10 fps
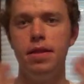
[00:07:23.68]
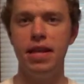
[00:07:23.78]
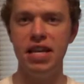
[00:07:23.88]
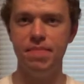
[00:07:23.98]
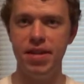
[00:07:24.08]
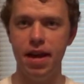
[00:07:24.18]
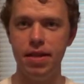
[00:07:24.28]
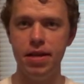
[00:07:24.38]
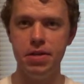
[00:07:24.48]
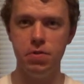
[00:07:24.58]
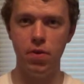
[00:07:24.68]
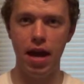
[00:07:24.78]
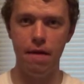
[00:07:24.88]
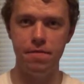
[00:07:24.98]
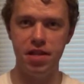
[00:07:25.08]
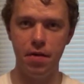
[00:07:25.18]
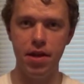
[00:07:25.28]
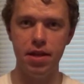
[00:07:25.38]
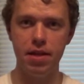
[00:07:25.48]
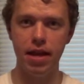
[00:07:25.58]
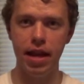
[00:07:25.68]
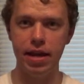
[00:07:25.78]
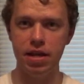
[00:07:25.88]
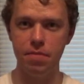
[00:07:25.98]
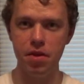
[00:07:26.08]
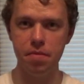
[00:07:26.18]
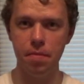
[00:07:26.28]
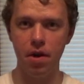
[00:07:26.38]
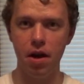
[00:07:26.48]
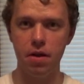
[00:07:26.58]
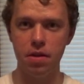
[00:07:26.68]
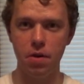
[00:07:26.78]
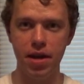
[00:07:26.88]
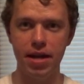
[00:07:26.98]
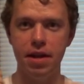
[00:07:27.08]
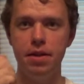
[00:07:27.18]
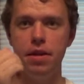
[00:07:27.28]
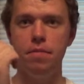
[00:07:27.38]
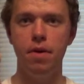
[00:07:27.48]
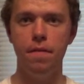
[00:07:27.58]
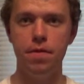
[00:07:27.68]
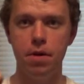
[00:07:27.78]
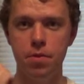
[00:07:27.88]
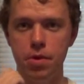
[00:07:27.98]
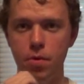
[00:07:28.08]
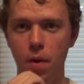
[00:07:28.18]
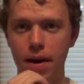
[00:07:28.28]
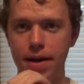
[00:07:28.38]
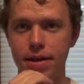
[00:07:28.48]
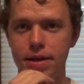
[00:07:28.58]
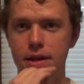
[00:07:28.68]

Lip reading: Last but not least, we have Darien Lake, an amusement park located near Buffalo, New York.